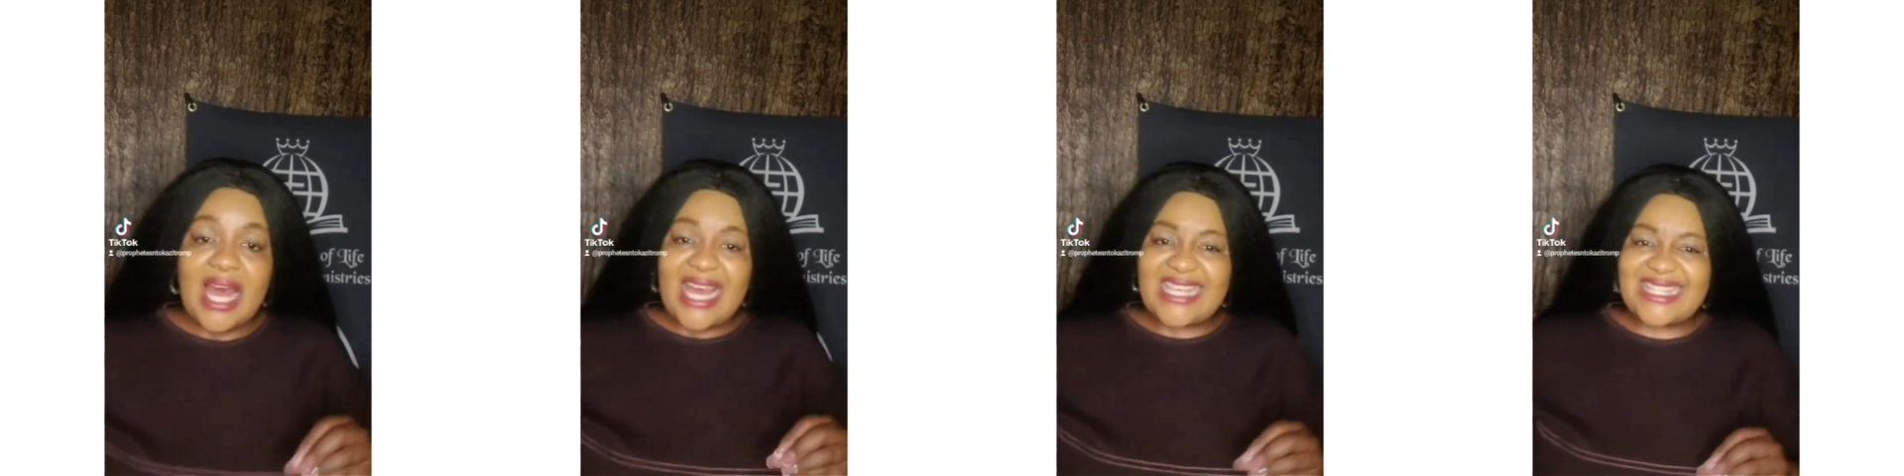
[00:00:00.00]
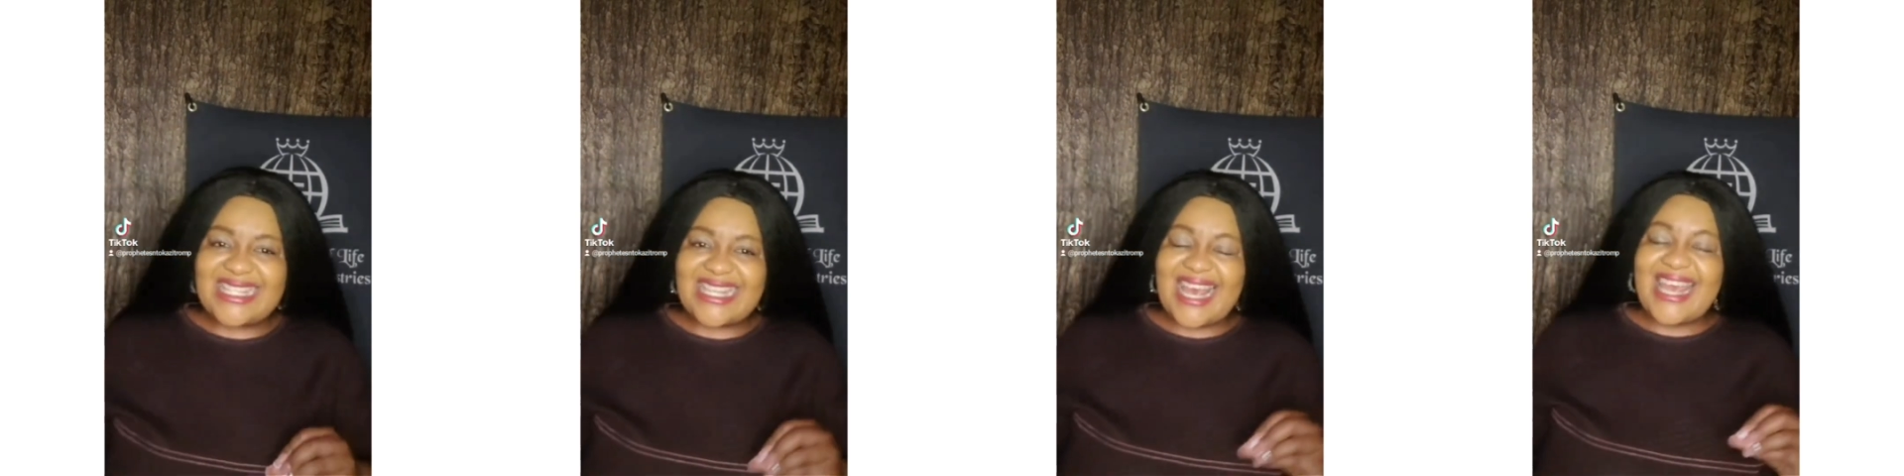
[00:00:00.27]

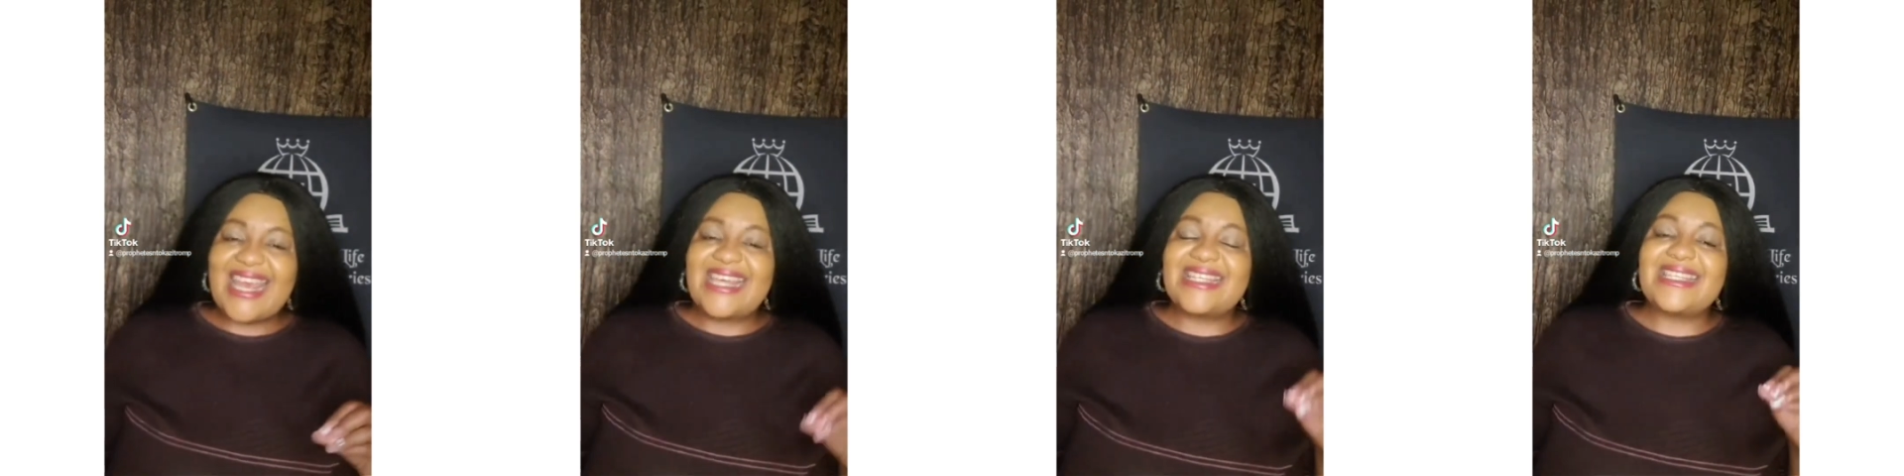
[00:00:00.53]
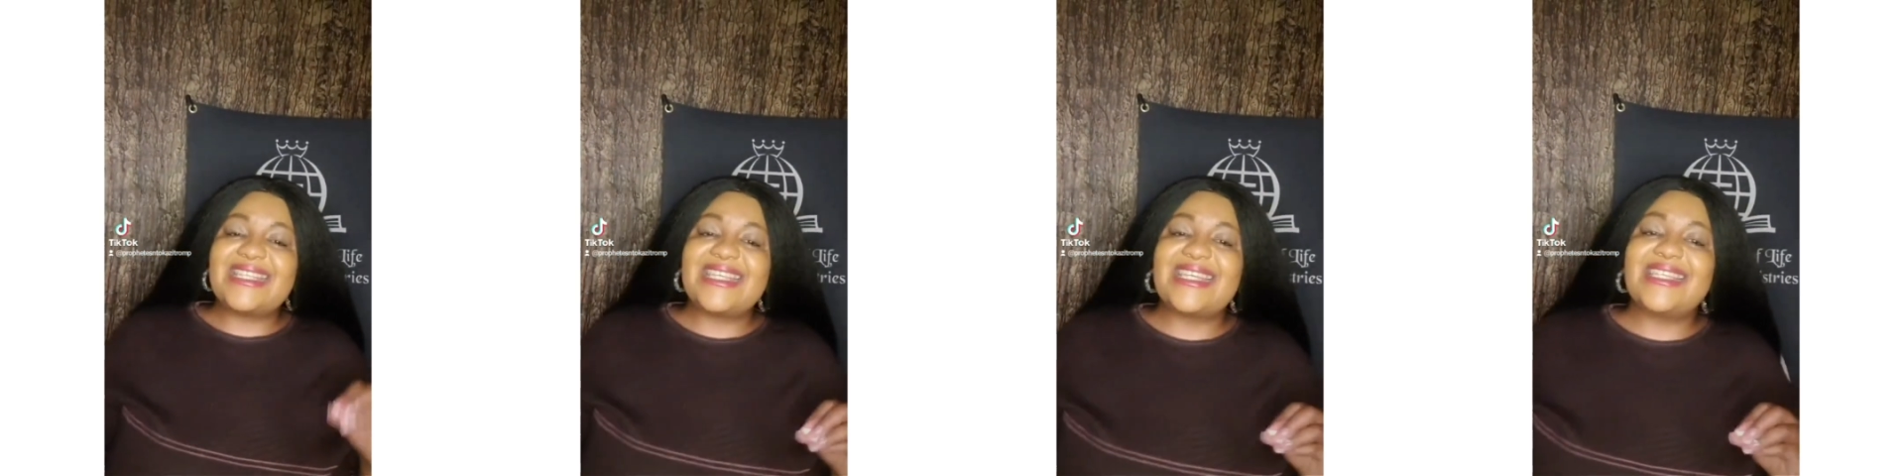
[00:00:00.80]
Isaiah
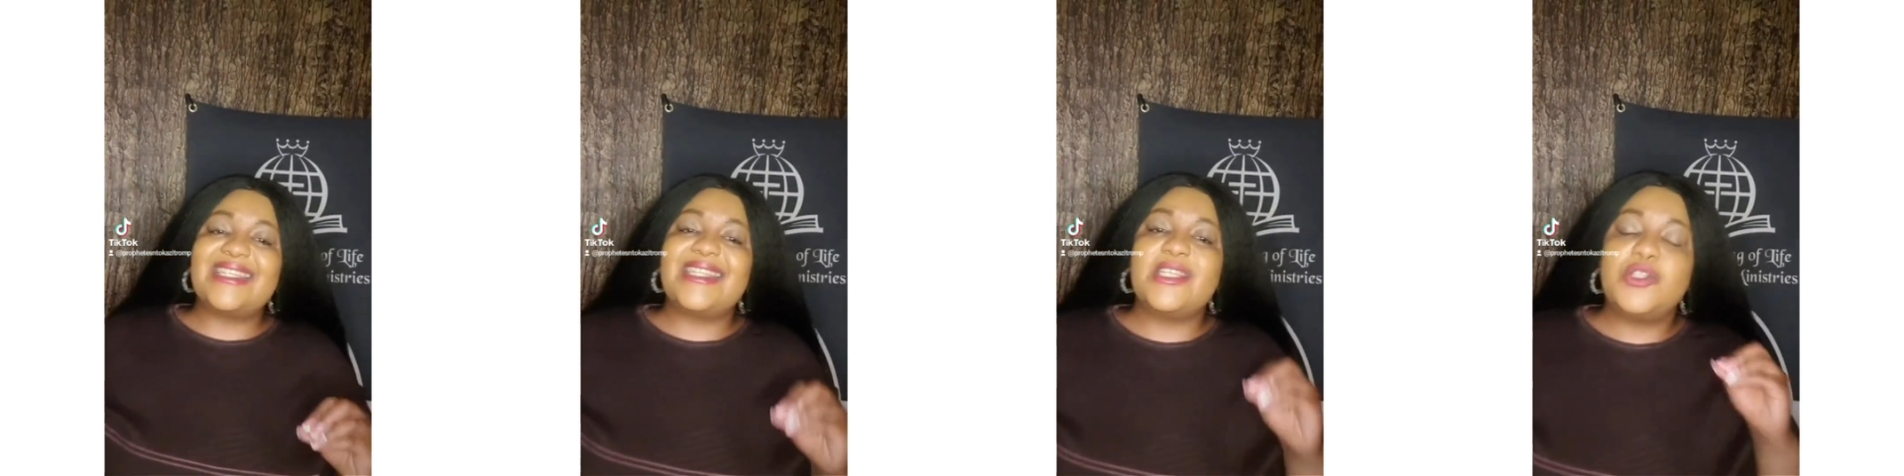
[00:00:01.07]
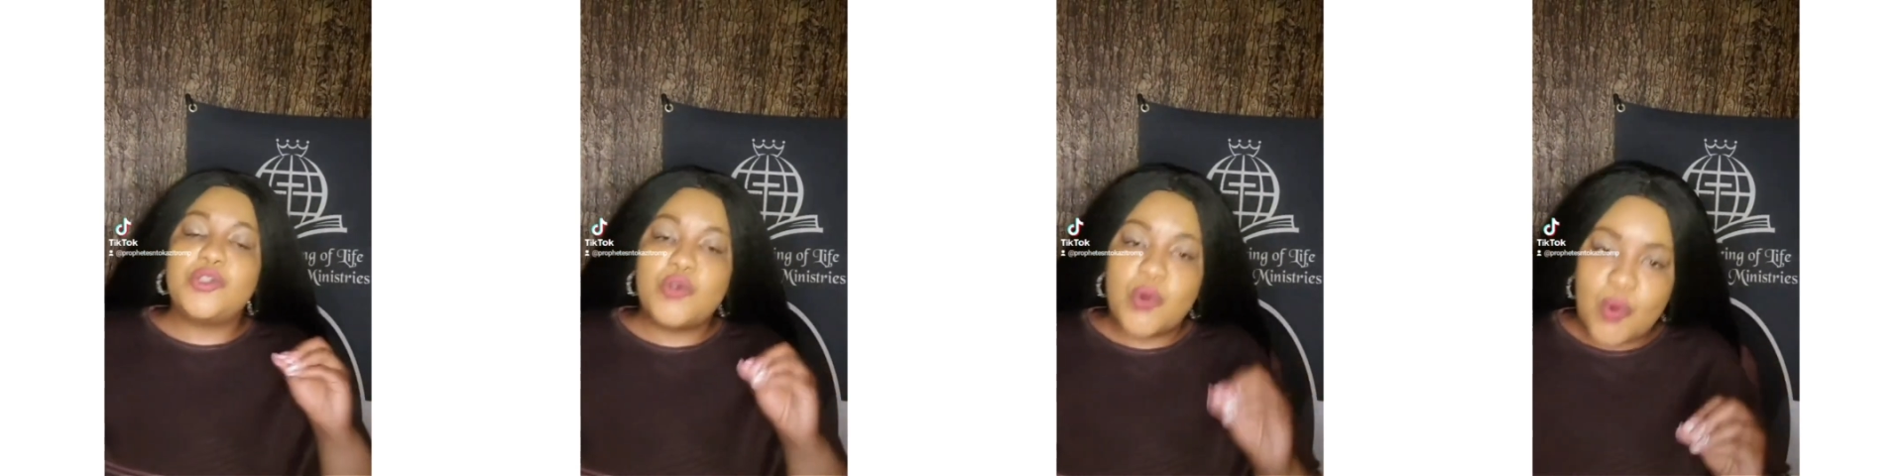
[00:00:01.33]

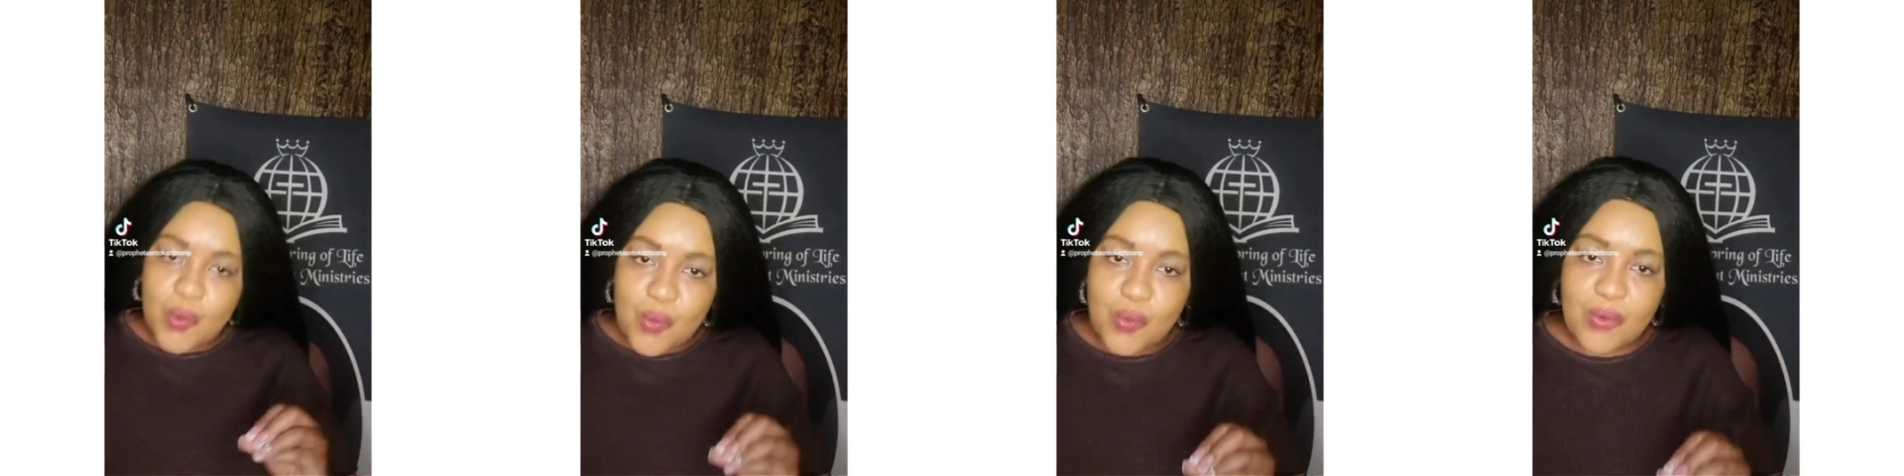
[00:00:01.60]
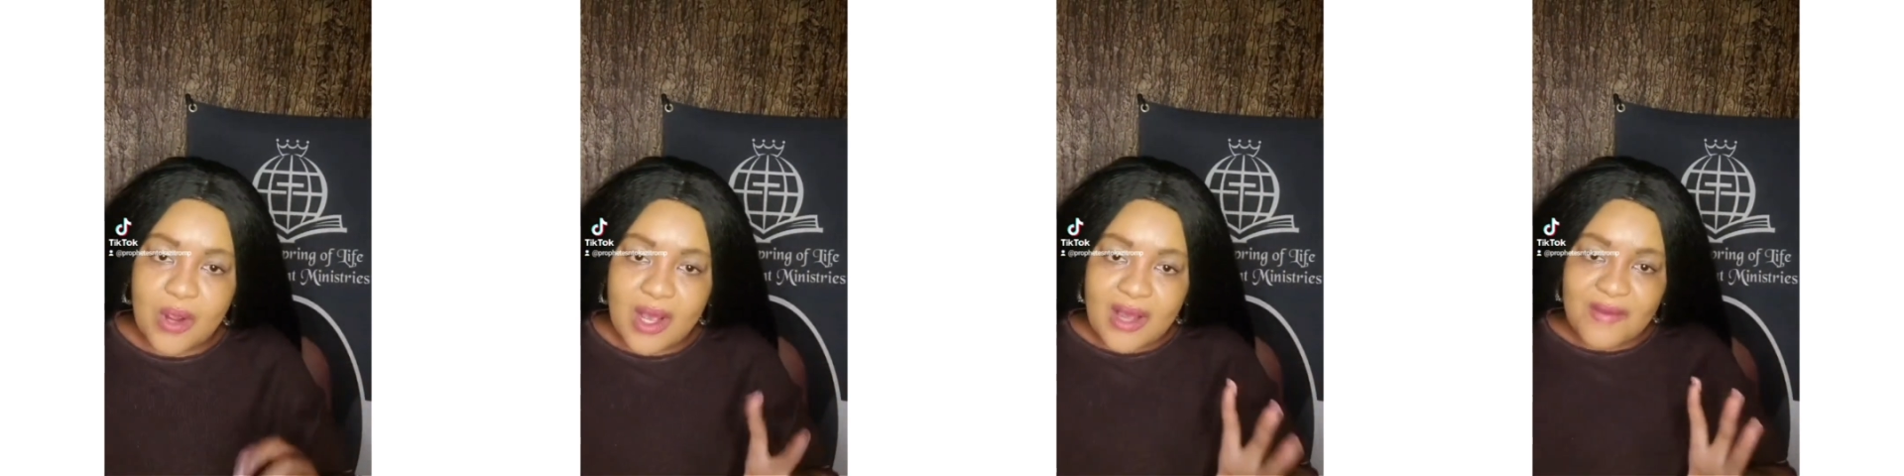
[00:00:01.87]
62